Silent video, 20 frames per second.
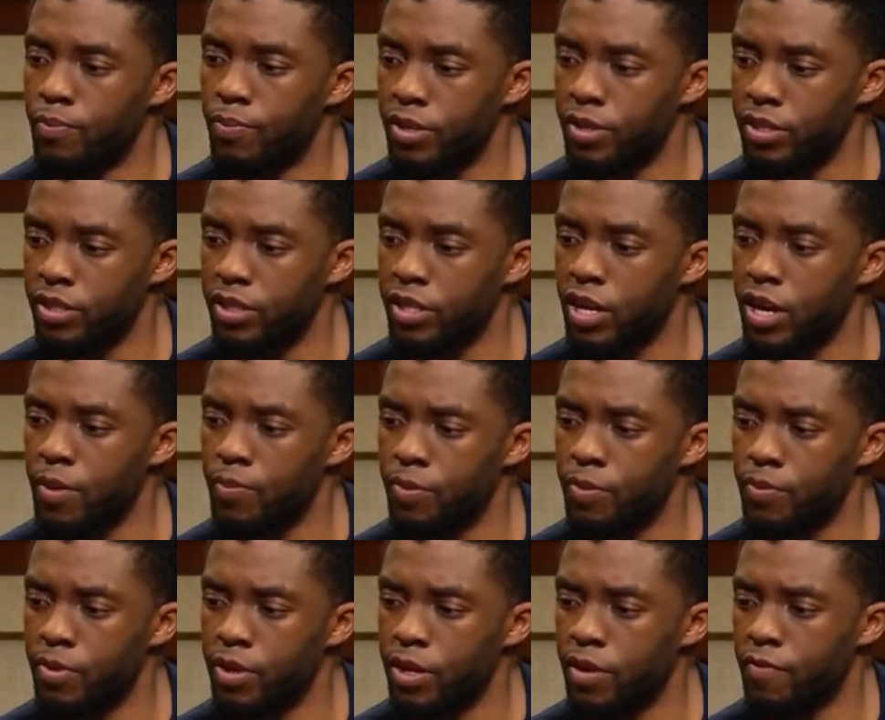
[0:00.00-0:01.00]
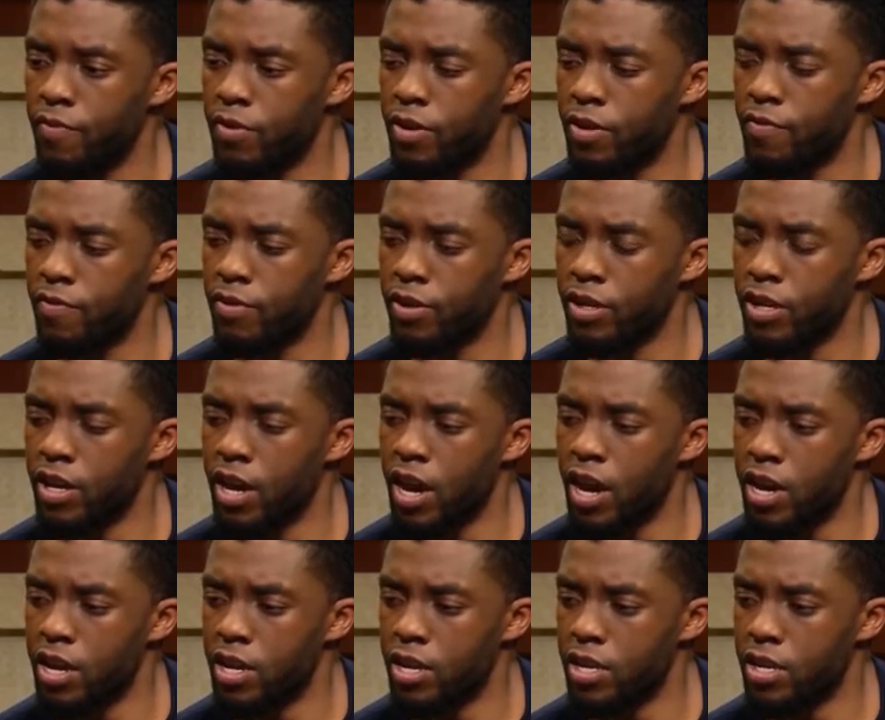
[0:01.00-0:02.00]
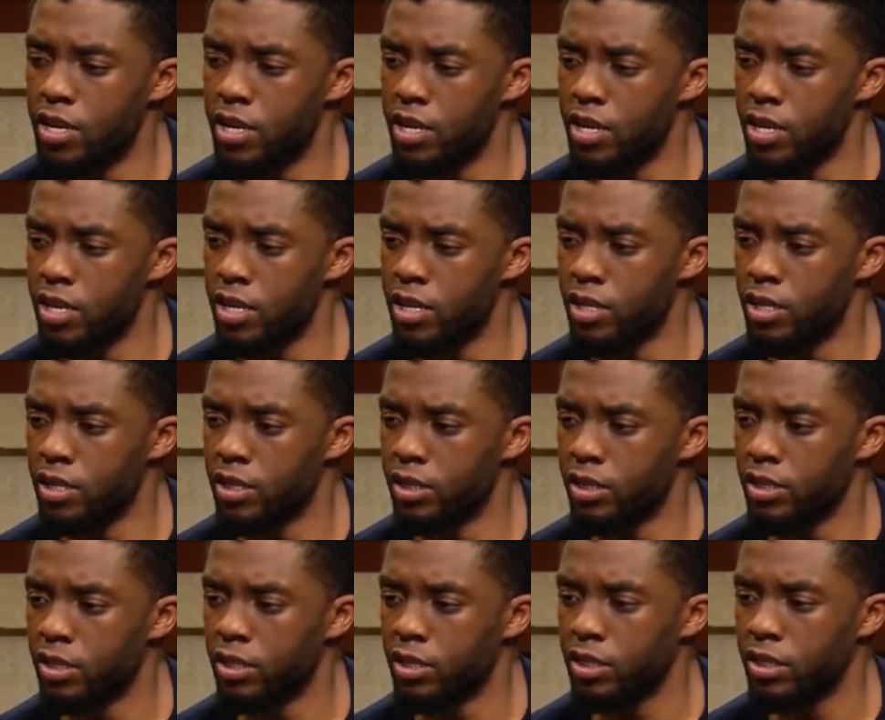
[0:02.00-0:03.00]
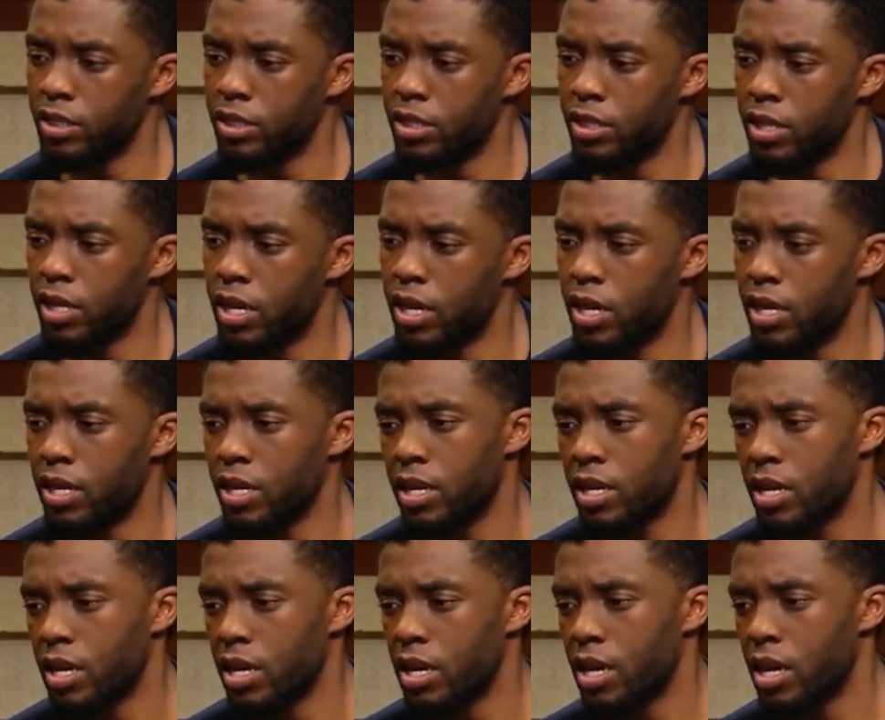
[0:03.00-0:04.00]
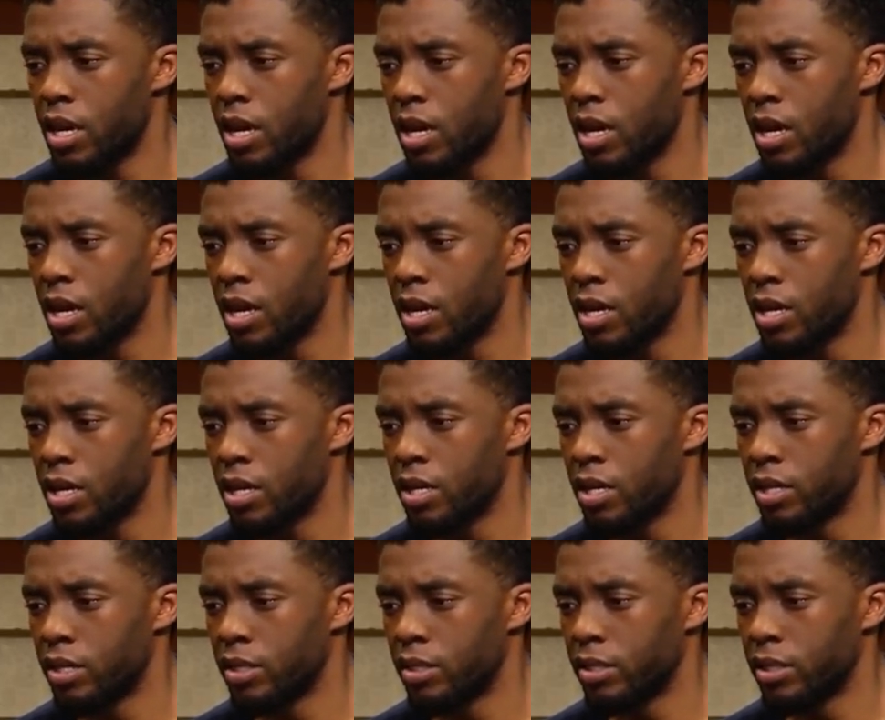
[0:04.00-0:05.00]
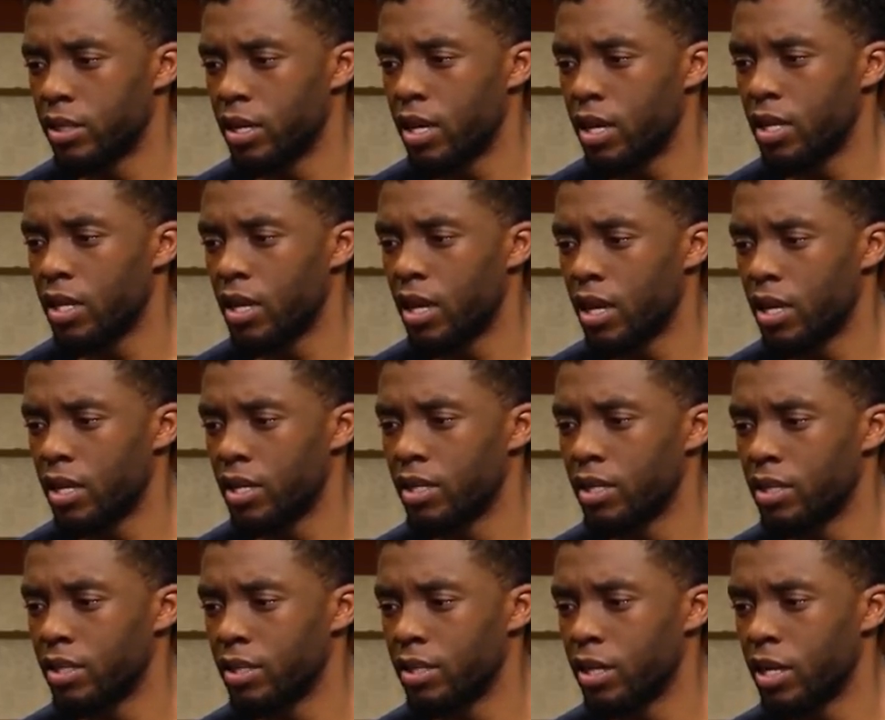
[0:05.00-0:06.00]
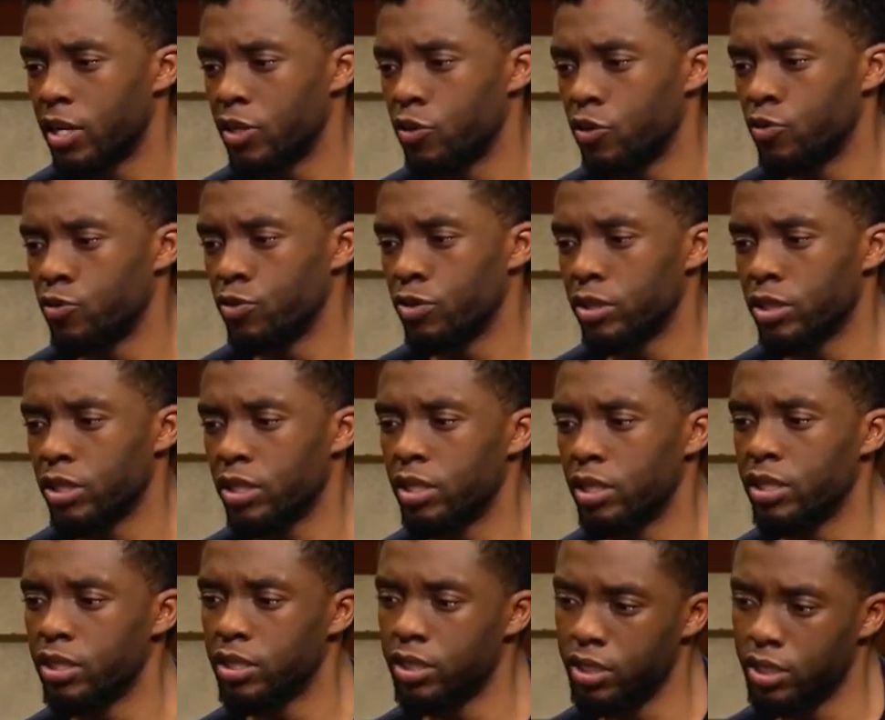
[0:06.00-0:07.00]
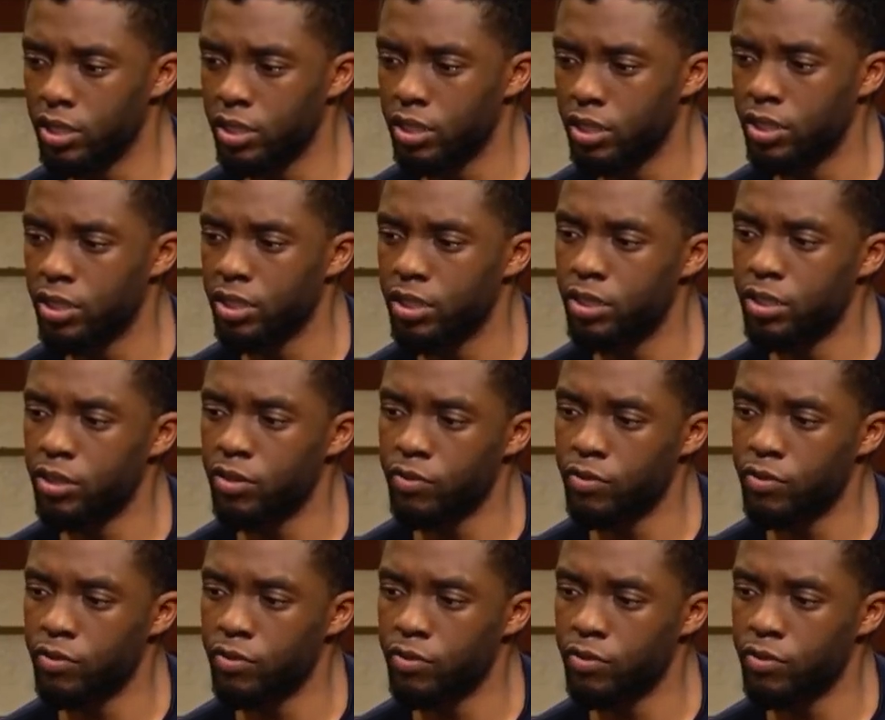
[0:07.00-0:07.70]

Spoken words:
best compliment I've ever gotten is that I usually listen to